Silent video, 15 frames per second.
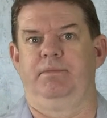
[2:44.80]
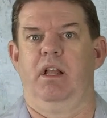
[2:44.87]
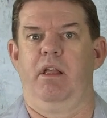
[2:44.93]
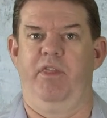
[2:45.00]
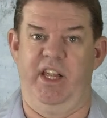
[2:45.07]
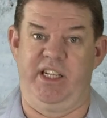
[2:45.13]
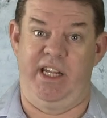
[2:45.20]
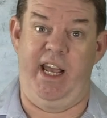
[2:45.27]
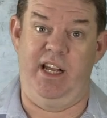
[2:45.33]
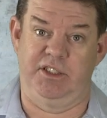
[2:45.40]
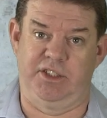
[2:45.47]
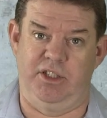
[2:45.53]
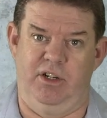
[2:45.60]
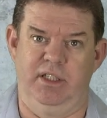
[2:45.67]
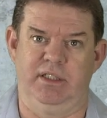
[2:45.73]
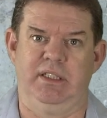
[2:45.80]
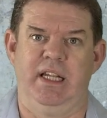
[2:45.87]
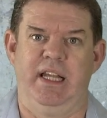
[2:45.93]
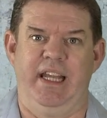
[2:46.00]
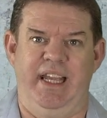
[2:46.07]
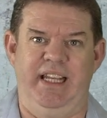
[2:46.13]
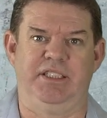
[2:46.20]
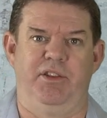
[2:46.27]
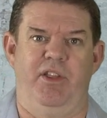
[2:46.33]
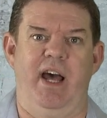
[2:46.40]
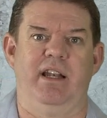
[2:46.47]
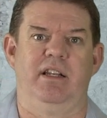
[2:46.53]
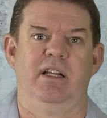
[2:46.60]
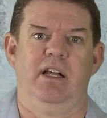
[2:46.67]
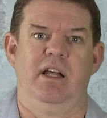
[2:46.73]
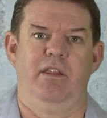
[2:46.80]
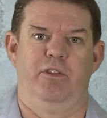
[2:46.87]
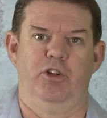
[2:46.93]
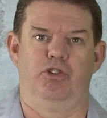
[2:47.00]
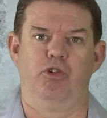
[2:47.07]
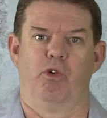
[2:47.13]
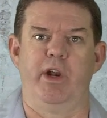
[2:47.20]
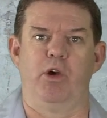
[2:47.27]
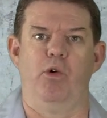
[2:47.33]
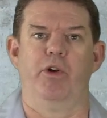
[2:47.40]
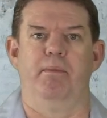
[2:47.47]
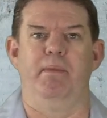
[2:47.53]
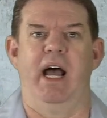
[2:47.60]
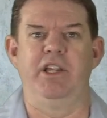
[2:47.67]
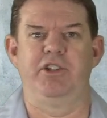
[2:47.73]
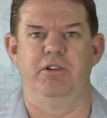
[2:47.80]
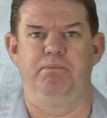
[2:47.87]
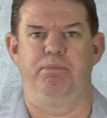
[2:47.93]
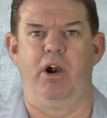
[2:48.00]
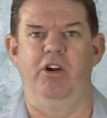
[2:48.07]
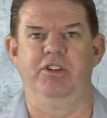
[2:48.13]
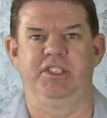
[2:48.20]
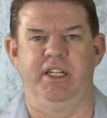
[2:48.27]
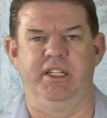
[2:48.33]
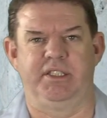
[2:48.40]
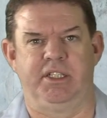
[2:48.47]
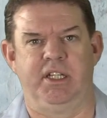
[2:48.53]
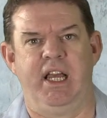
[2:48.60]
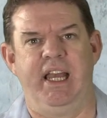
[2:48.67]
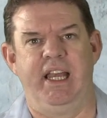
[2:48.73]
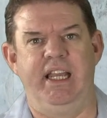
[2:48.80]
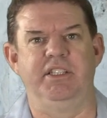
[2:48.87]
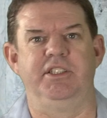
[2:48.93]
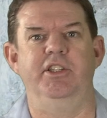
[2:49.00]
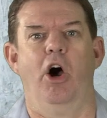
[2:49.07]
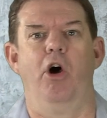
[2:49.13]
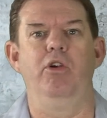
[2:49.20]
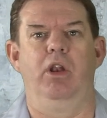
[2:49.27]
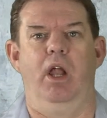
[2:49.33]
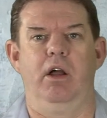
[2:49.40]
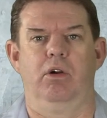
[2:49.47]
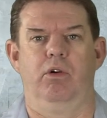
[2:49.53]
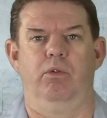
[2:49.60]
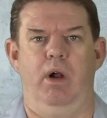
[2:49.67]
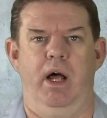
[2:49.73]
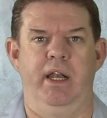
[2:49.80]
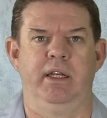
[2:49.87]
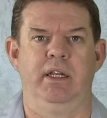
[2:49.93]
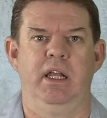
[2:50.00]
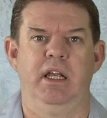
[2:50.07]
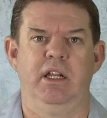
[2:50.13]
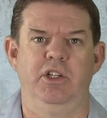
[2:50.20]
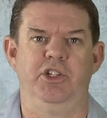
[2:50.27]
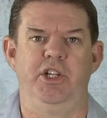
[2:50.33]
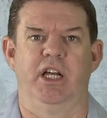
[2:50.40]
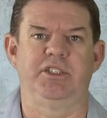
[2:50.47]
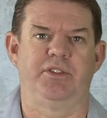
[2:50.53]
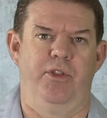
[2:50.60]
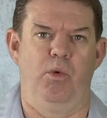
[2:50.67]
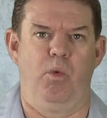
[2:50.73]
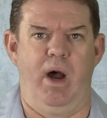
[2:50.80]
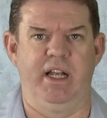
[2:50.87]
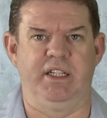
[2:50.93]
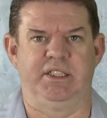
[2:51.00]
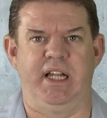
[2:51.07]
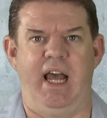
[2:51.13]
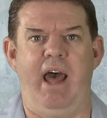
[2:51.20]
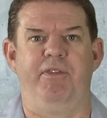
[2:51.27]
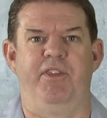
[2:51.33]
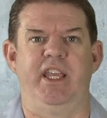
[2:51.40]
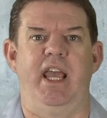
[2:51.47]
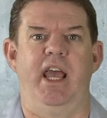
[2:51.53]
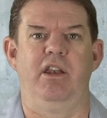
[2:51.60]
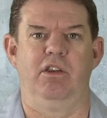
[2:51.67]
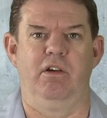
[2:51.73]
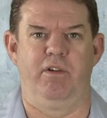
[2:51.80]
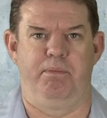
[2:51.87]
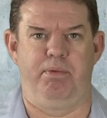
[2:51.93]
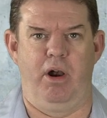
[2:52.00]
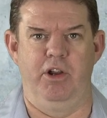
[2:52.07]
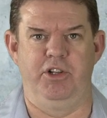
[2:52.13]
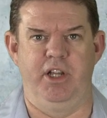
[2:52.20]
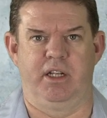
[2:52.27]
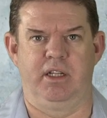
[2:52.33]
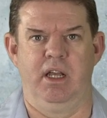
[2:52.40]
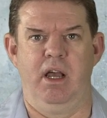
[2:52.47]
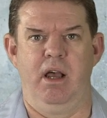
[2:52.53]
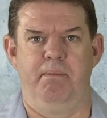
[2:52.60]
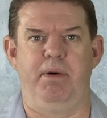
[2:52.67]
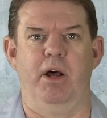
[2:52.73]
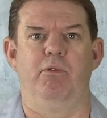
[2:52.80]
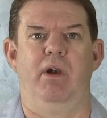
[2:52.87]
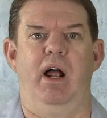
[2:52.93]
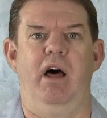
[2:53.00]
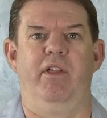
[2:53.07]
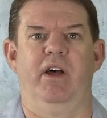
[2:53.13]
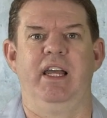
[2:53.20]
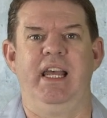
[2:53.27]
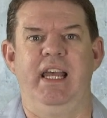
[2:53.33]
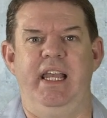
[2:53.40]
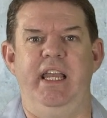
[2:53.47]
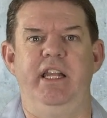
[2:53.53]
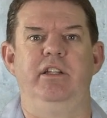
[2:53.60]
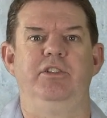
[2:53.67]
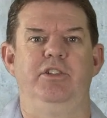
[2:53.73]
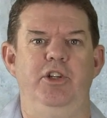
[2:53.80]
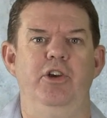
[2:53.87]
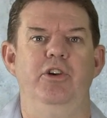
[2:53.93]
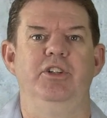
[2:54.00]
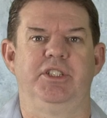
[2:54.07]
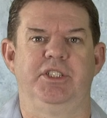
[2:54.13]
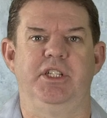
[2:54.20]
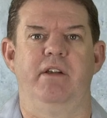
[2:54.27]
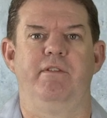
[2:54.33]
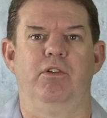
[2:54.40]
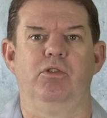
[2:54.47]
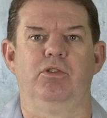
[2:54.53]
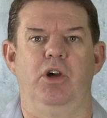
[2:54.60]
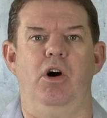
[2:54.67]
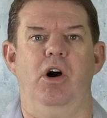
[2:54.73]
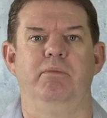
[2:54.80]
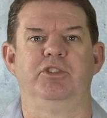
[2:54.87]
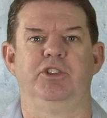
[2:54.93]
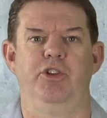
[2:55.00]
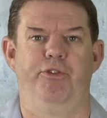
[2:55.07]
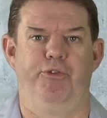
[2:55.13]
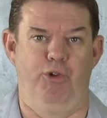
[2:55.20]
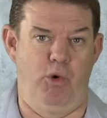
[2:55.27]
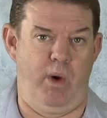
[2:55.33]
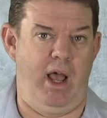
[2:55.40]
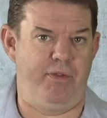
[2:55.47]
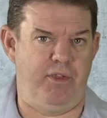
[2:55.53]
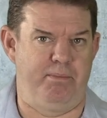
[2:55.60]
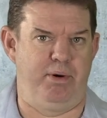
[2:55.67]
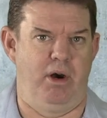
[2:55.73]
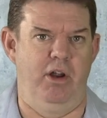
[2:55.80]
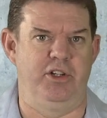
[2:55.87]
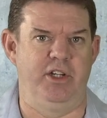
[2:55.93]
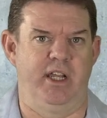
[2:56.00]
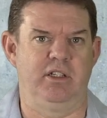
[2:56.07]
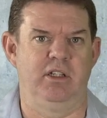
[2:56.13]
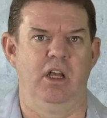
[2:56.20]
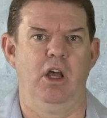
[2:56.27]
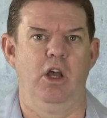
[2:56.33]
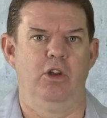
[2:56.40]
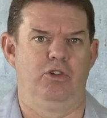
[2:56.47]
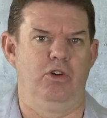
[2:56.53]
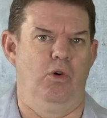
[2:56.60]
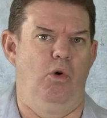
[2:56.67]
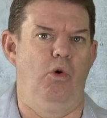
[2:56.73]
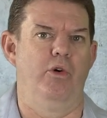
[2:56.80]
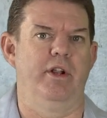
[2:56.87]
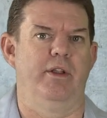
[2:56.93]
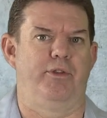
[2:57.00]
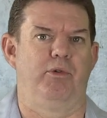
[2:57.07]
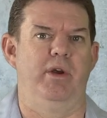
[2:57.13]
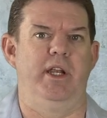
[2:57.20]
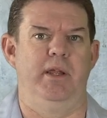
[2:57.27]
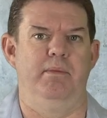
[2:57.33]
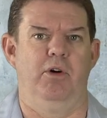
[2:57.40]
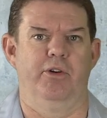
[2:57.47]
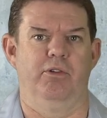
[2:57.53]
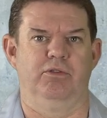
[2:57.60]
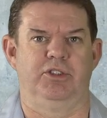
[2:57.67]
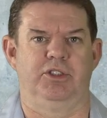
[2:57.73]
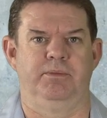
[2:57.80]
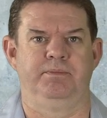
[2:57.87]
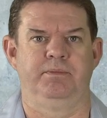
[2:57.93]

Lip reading: The downside is that the drawing automation process is no longer run just the once at the end of a project, but rather it is used several times throughout the project to audit 3D models.